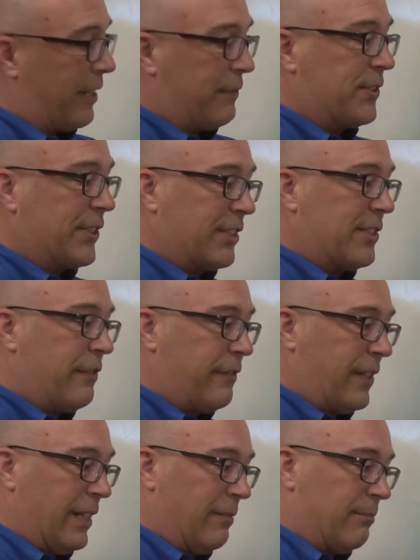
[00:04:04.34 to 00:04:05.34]
of 60
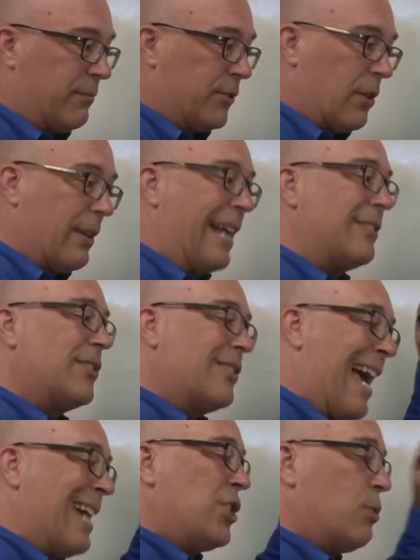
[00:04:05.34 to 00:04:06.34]
feet. So that
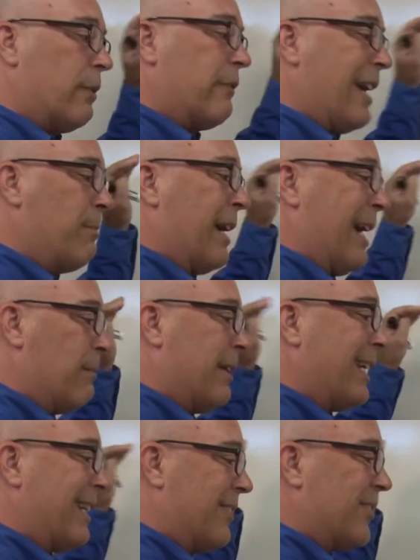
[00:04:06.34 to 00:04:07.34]
statue of Abraham
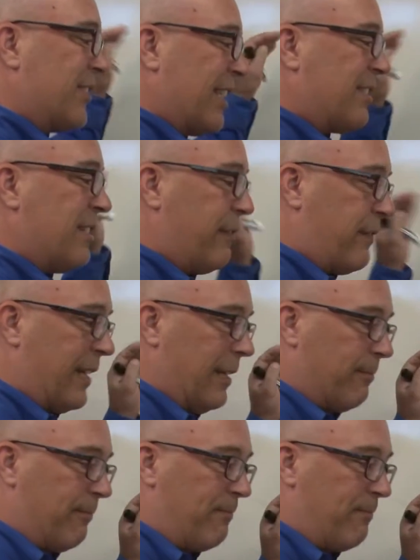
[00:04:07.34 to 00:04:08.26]
Lincoln is 60 feet.